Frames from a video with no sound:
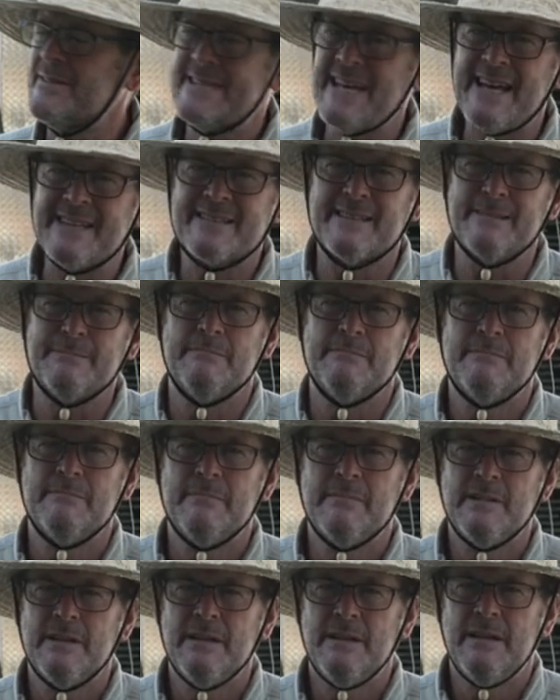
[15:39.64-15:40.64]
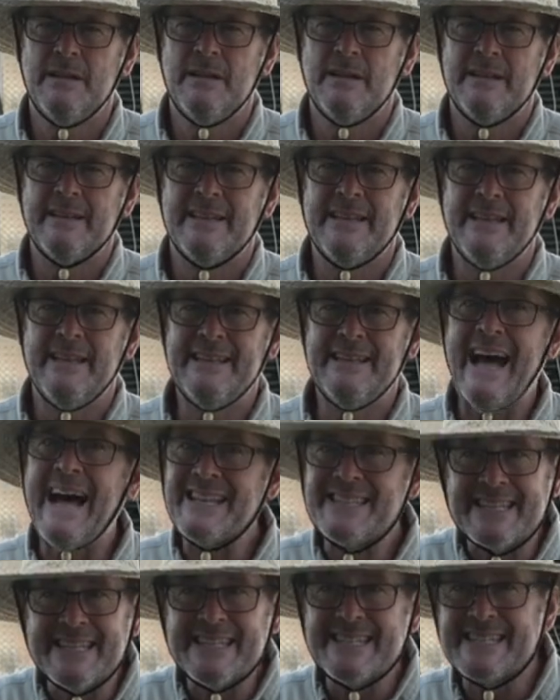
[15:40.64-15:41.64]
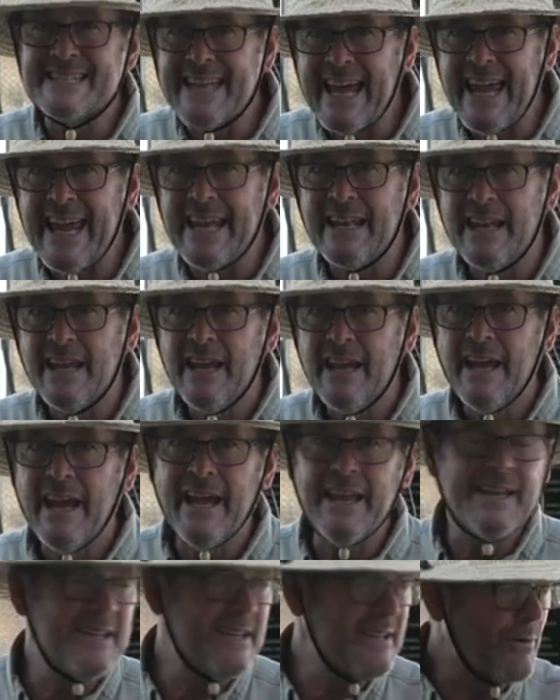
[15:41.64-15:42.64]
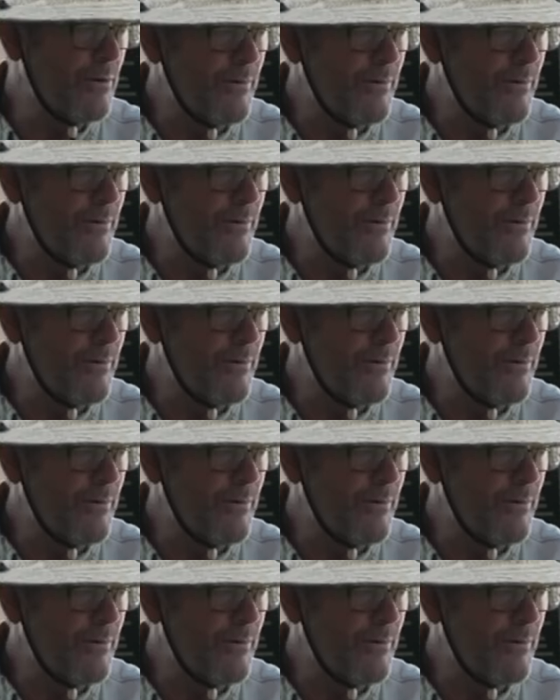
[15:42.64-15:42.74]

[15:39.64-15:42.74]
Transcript: test them. That's insane. And the